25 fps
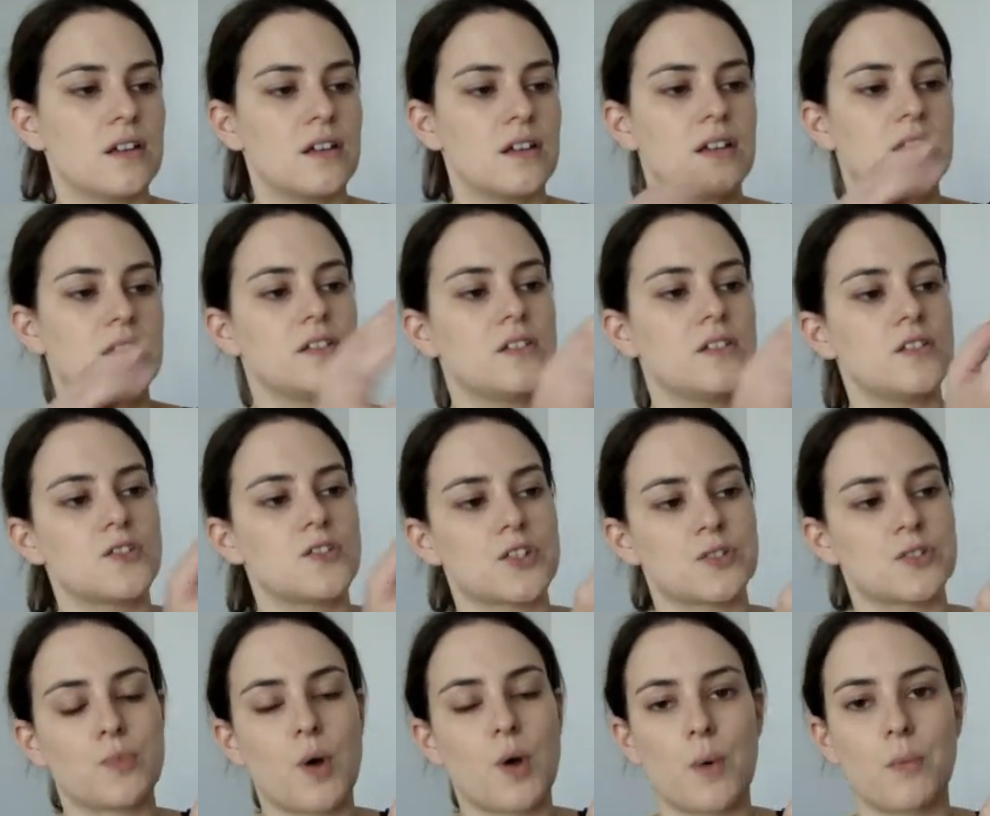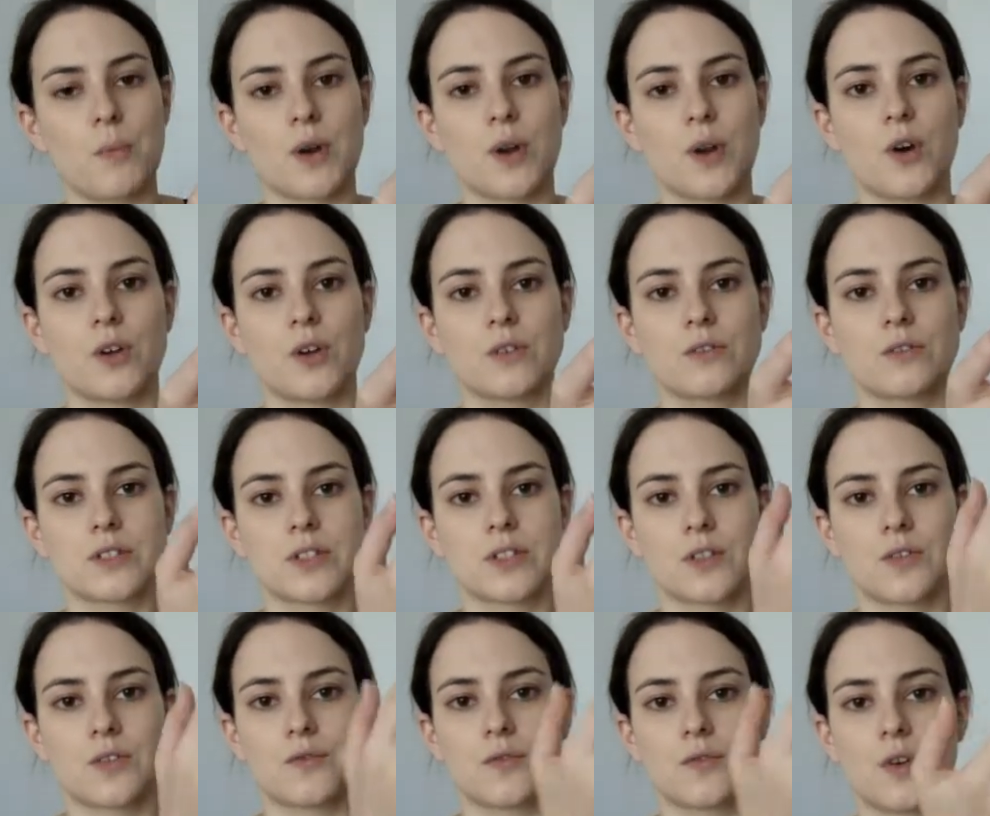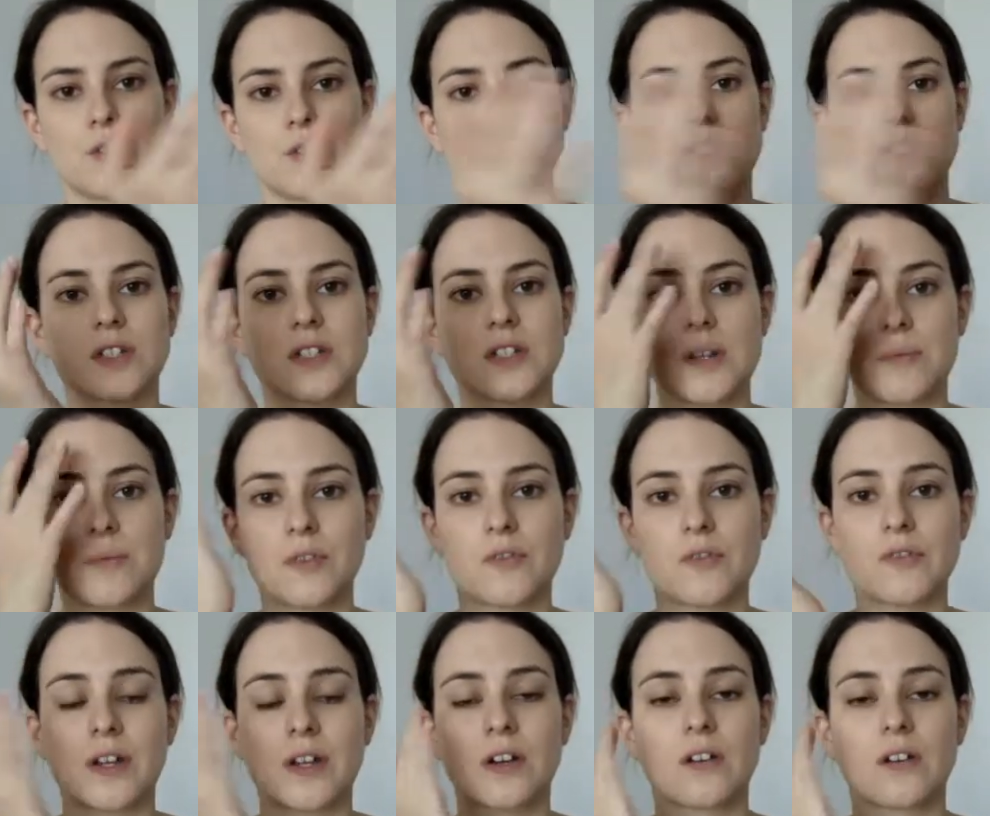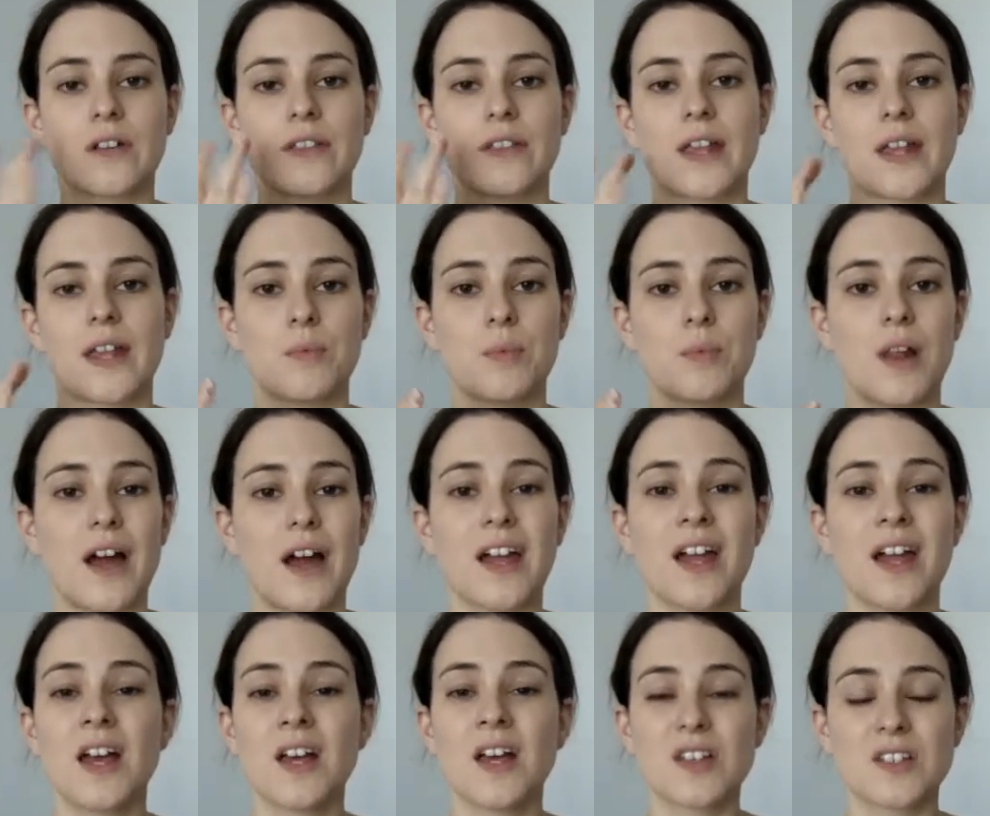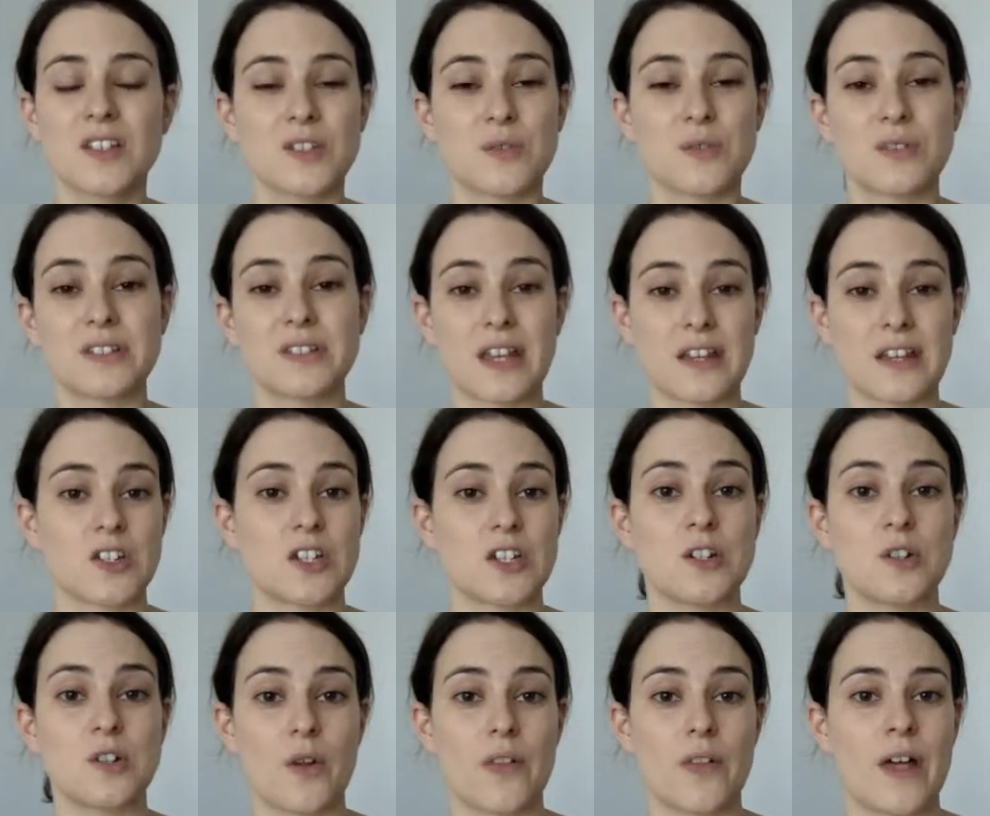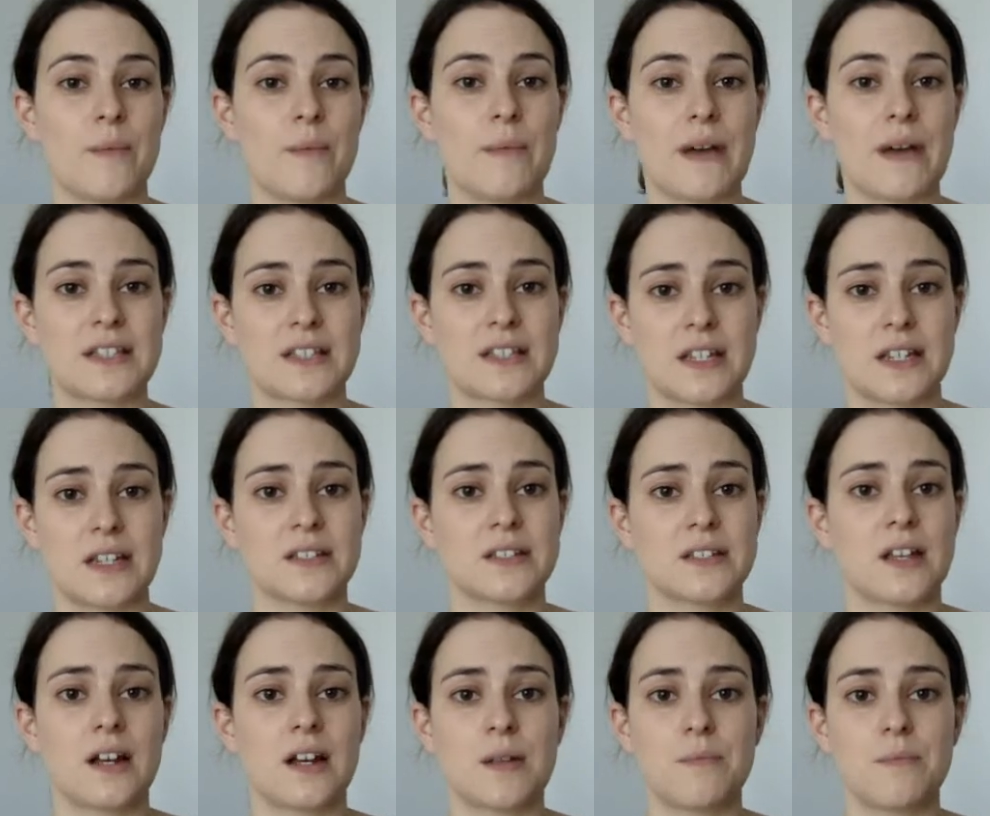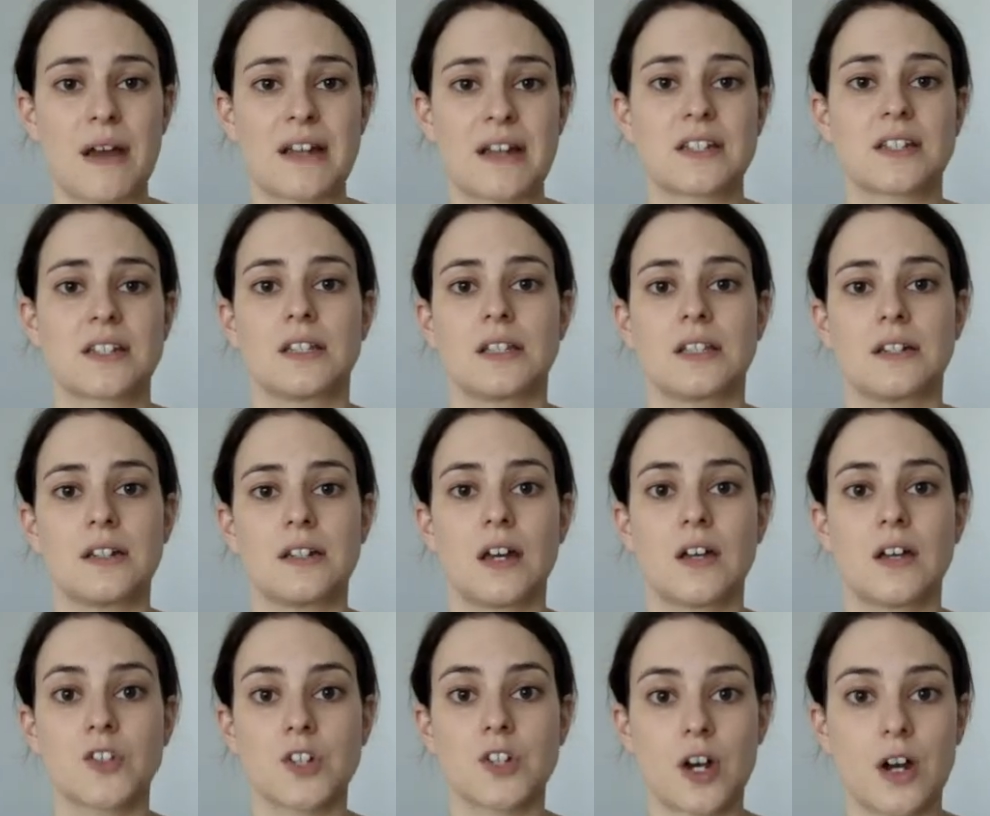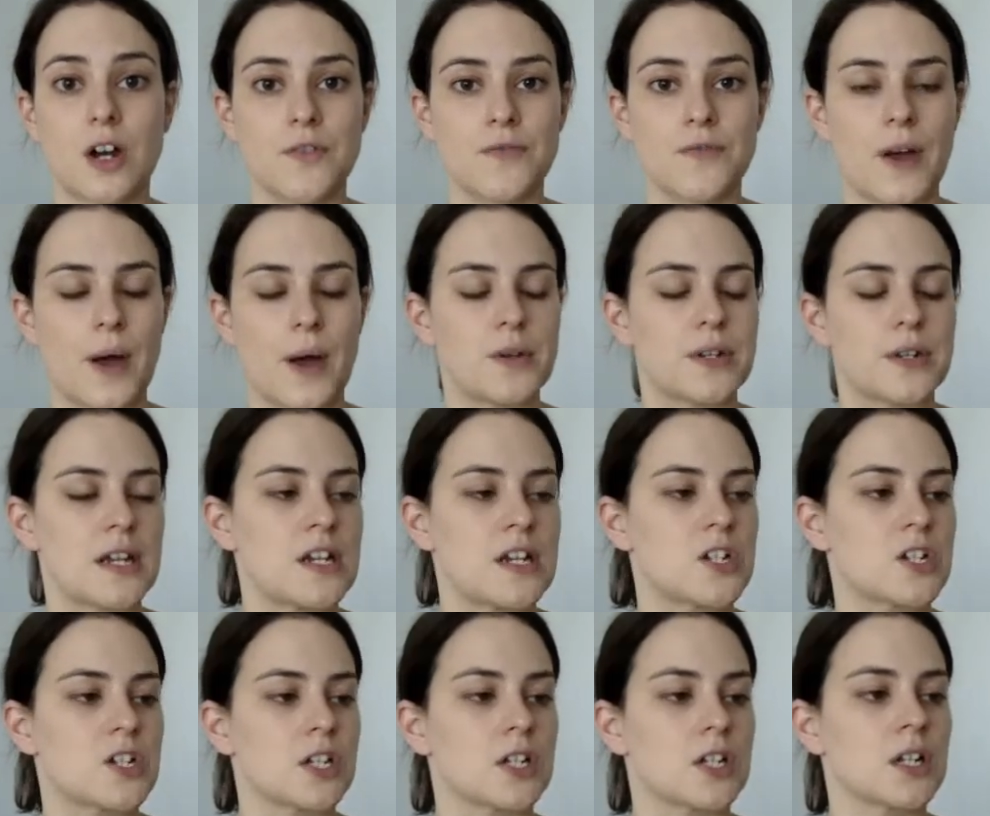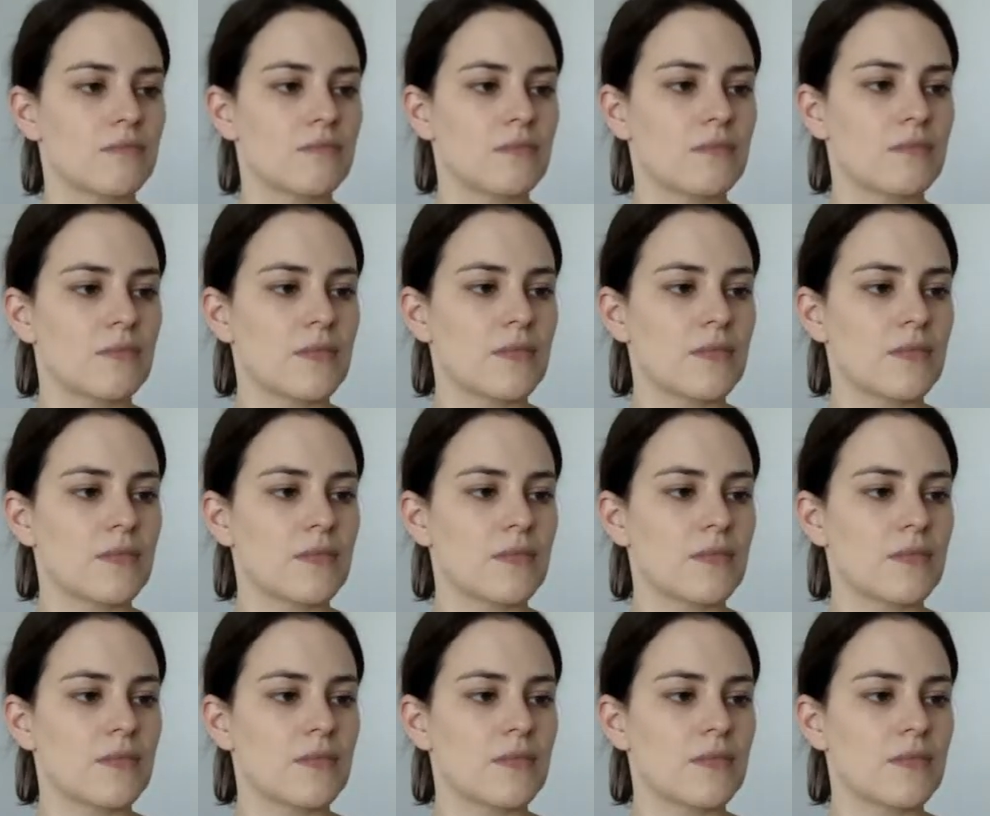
You just pop it on sort of onto the tip of your finger and then apply, so it's actually not that messy. It's certainly better than a jar foundation.